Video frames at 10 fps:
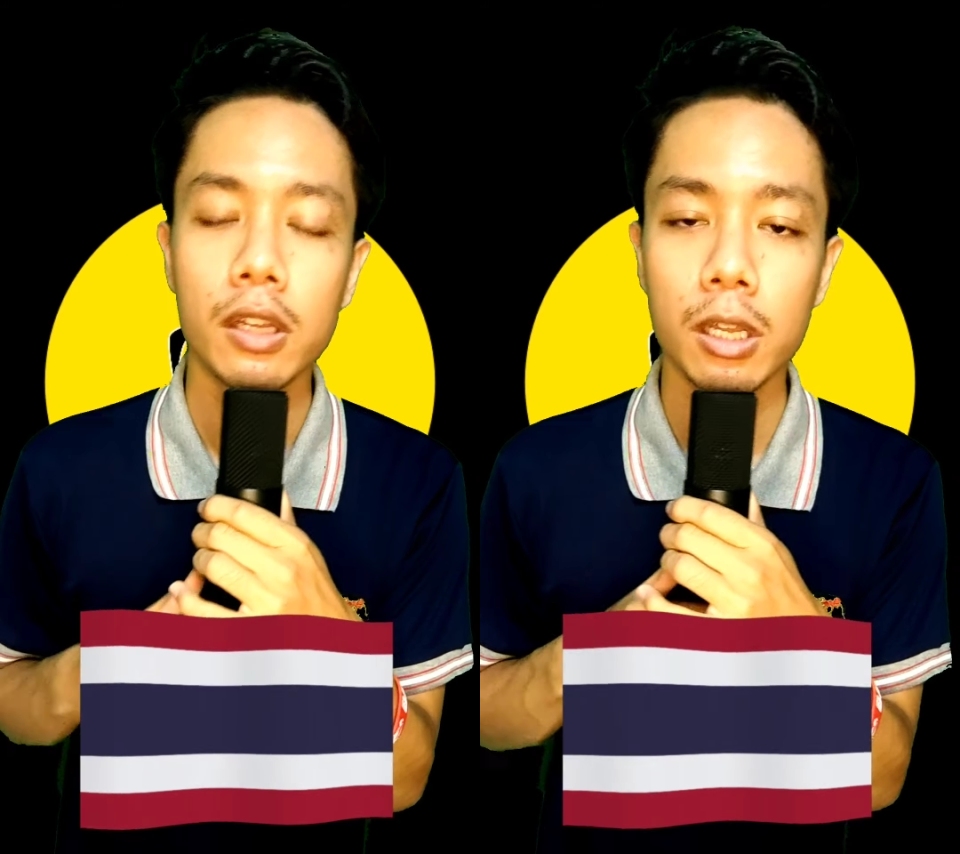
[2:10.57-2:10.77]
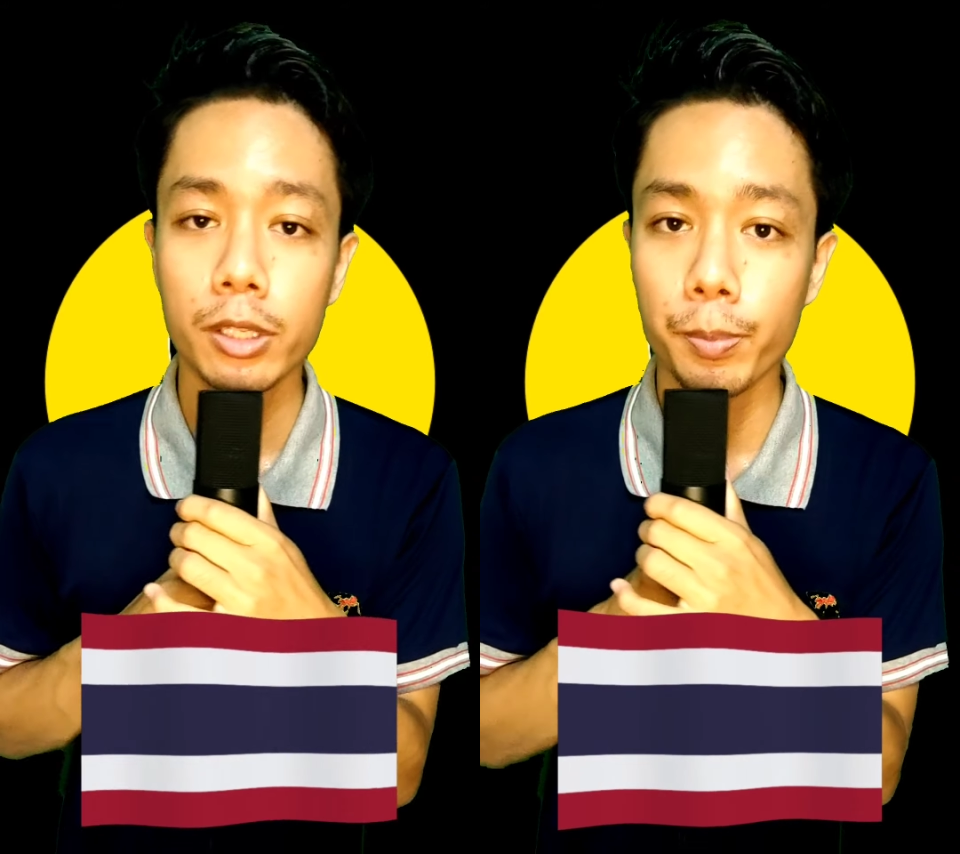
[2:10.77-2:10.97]

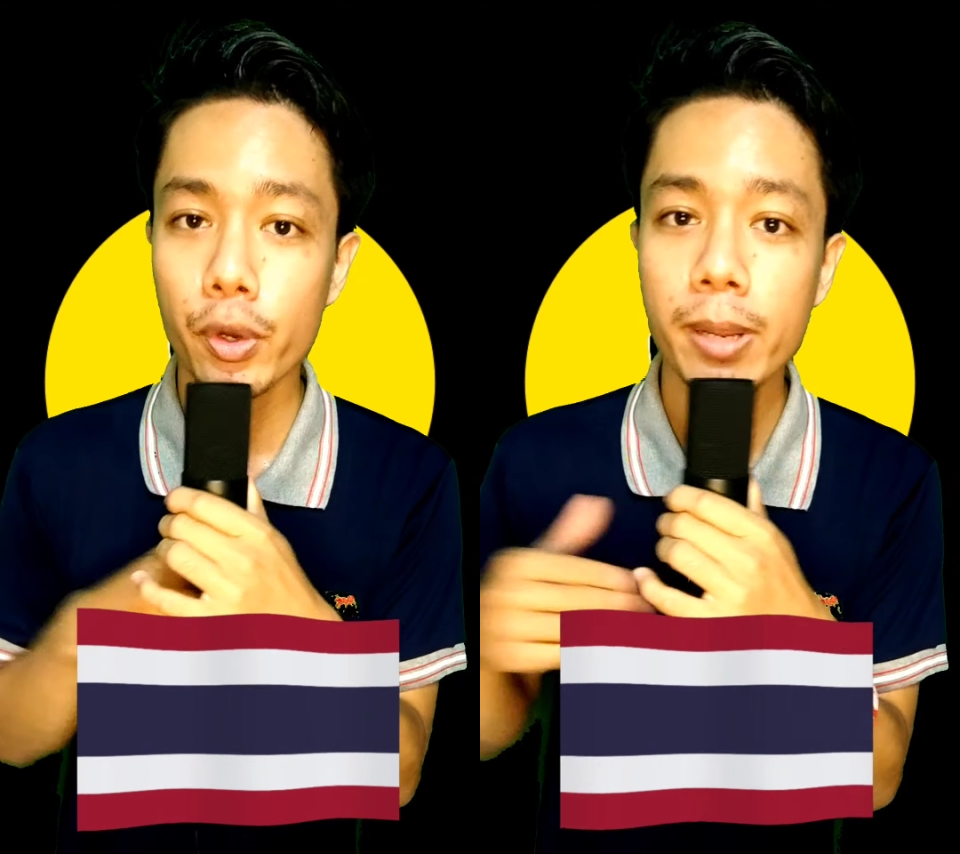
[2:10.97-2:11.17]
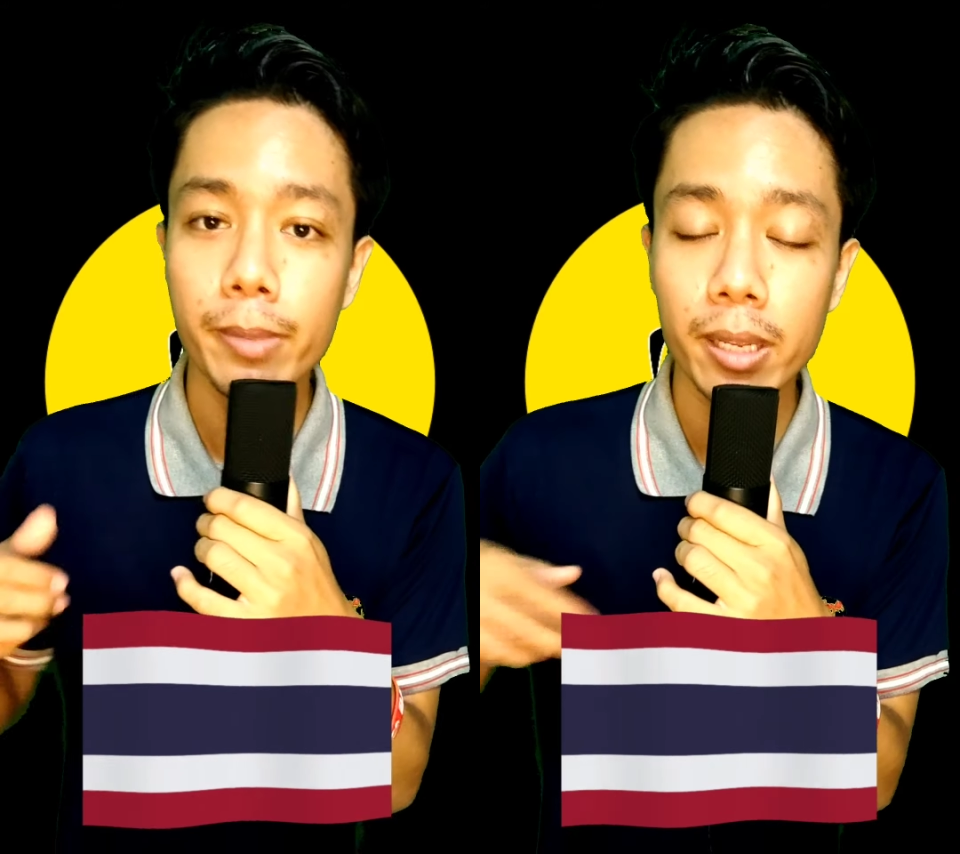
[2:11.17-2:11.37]
uh, the
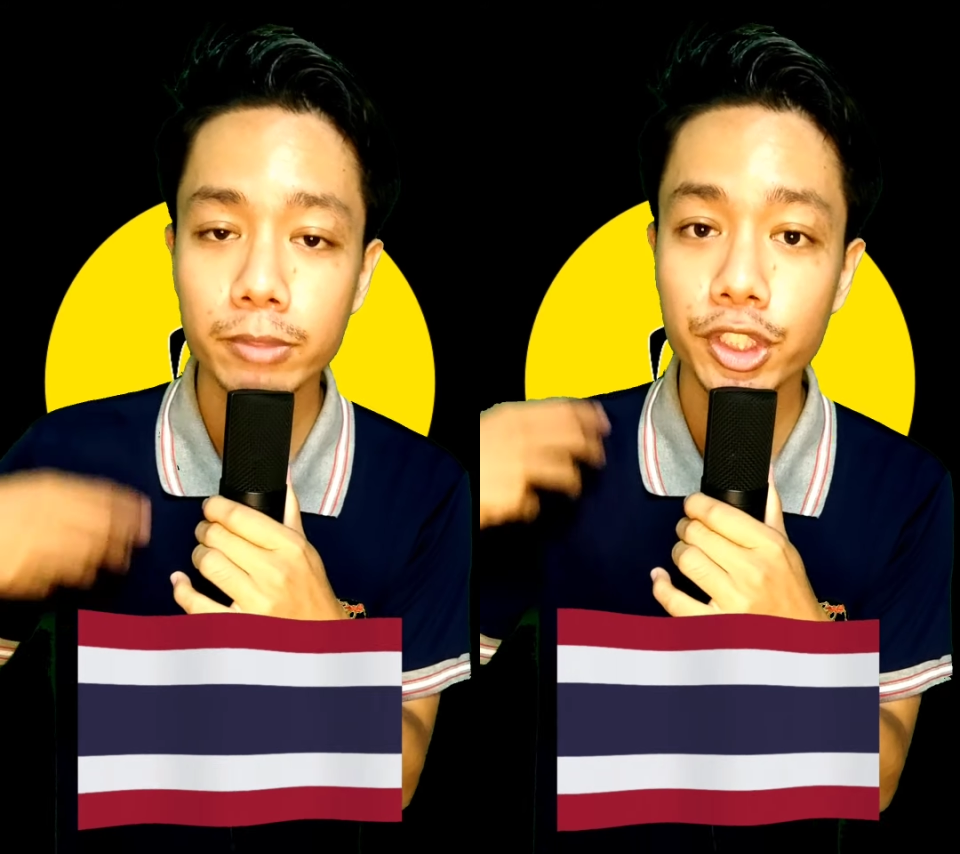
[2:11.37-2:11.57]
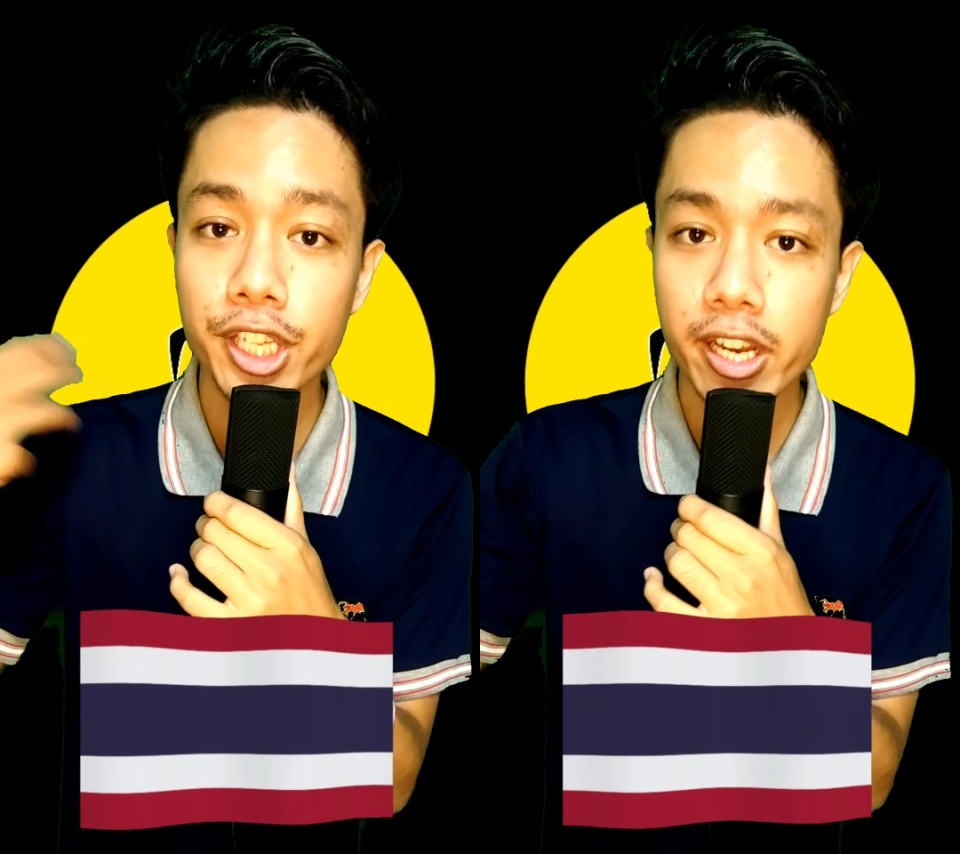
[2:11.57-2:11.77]

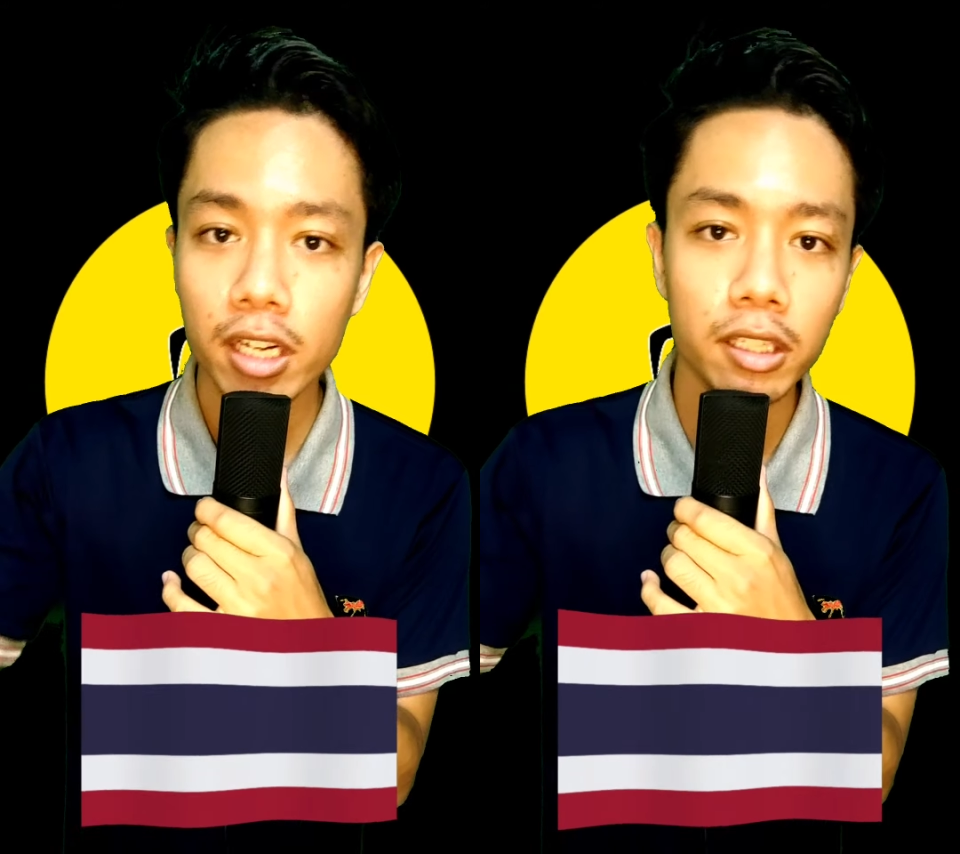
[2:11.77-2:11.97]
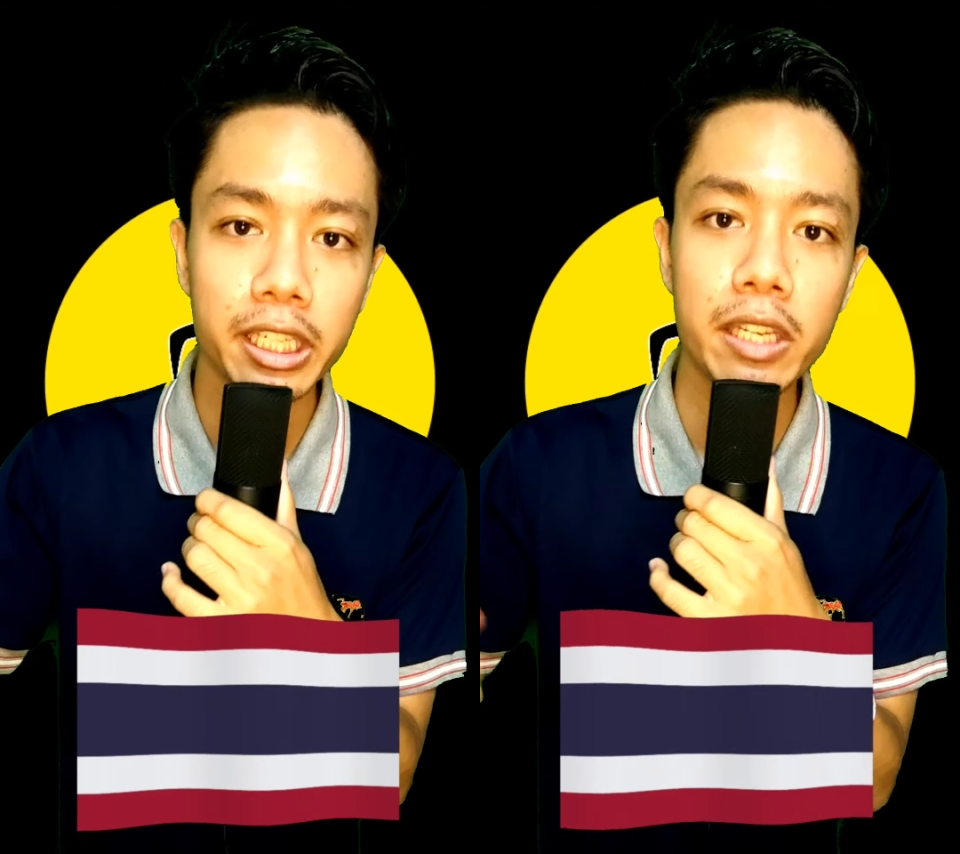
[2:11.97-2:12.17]
premiums
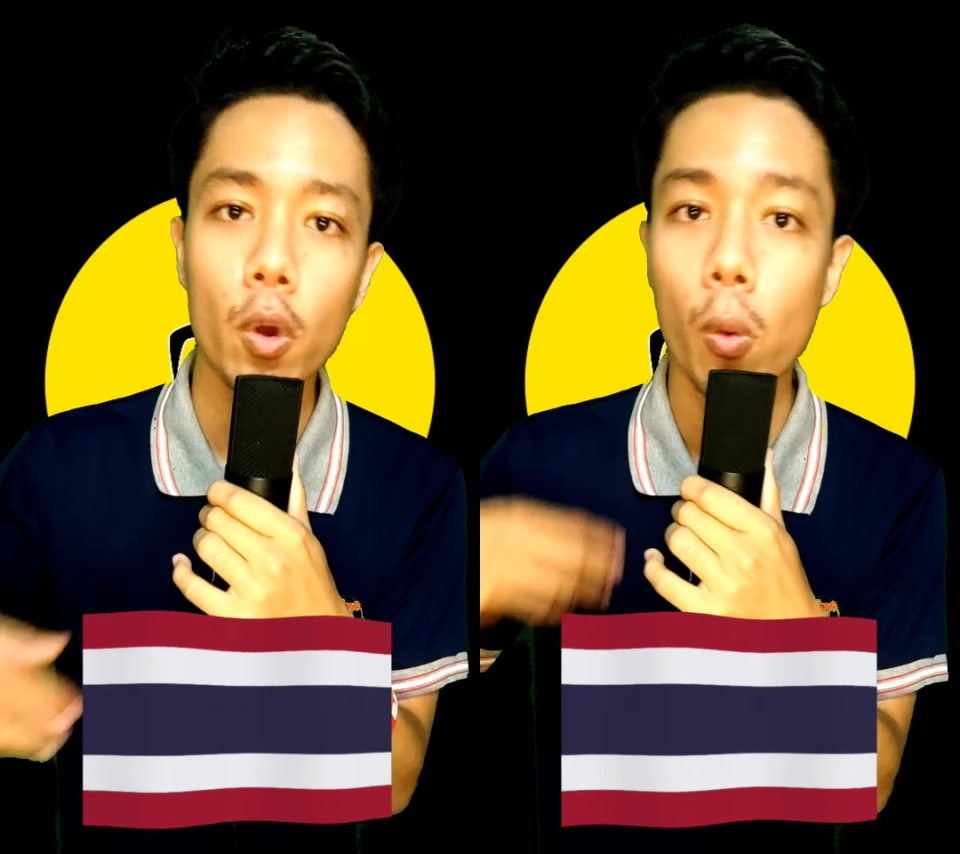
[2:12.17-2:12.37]
yearly